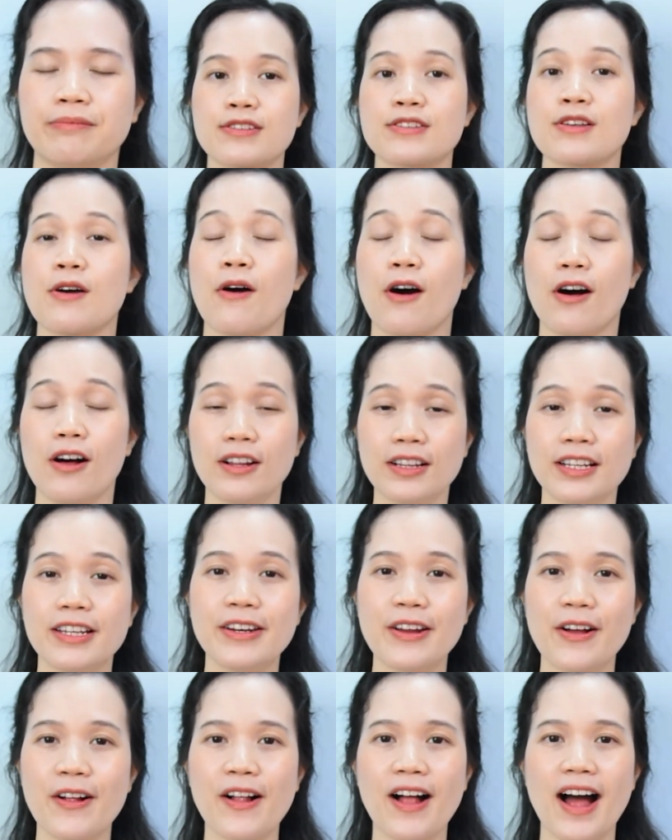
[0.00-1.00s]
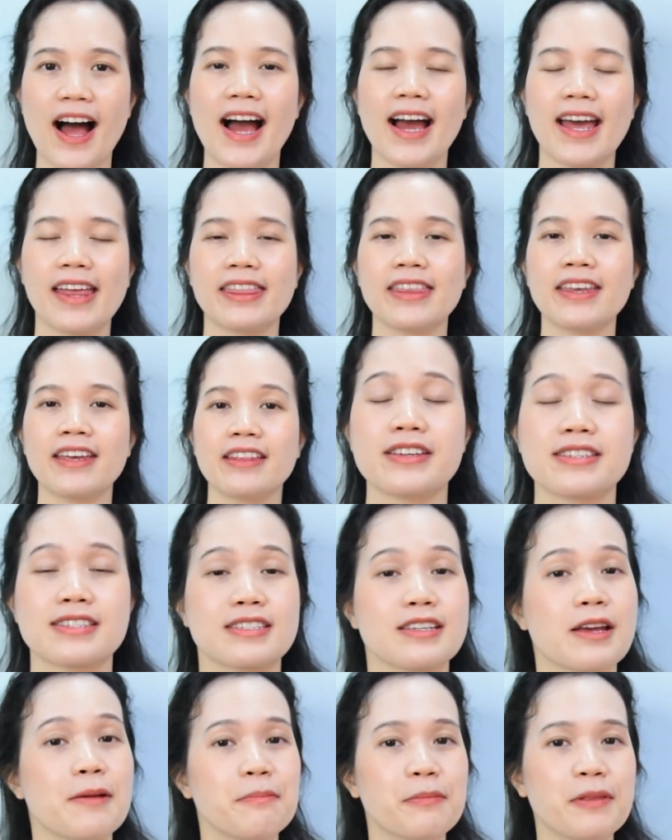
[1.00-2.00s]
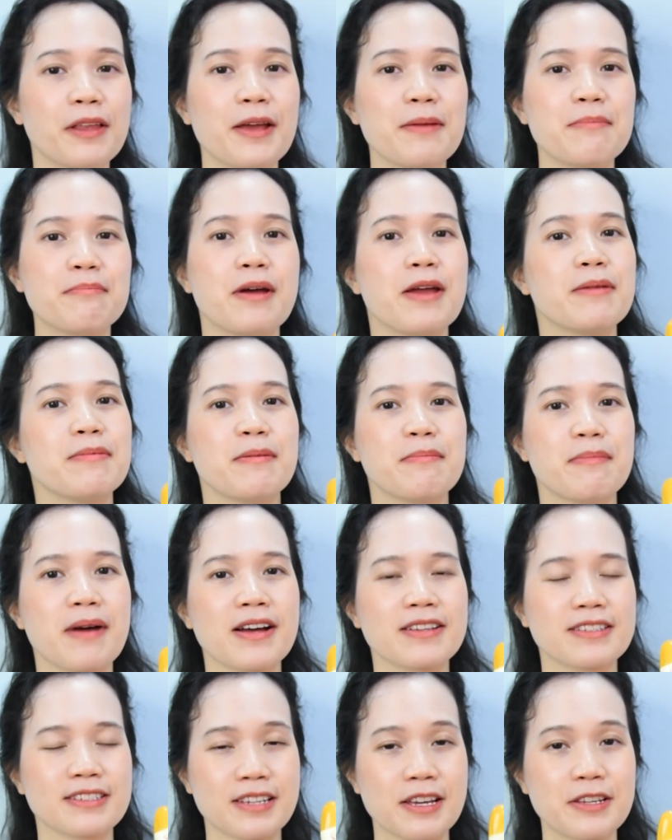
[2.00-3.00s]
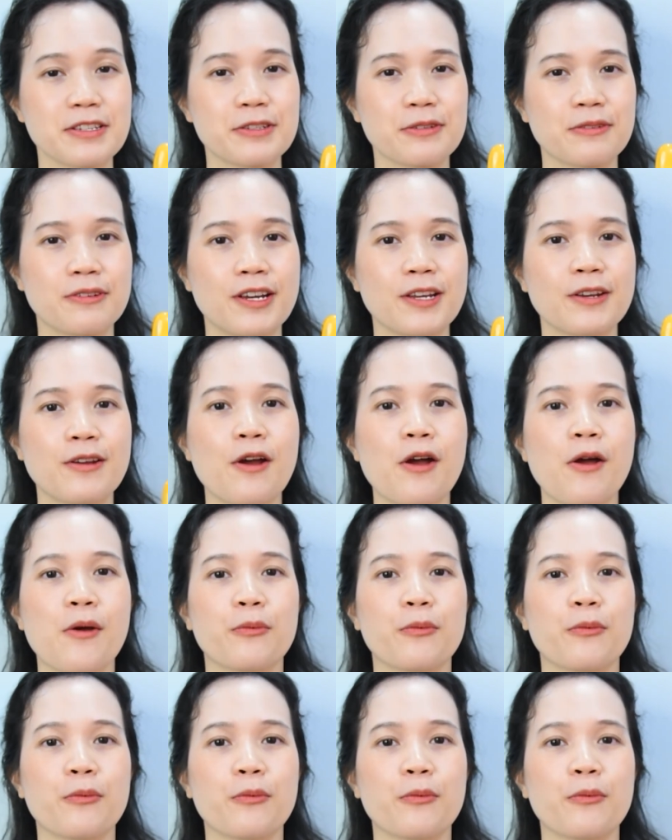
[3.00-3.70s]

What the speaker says: So all in all, I think the Sunplay Baby Mild Sunscreen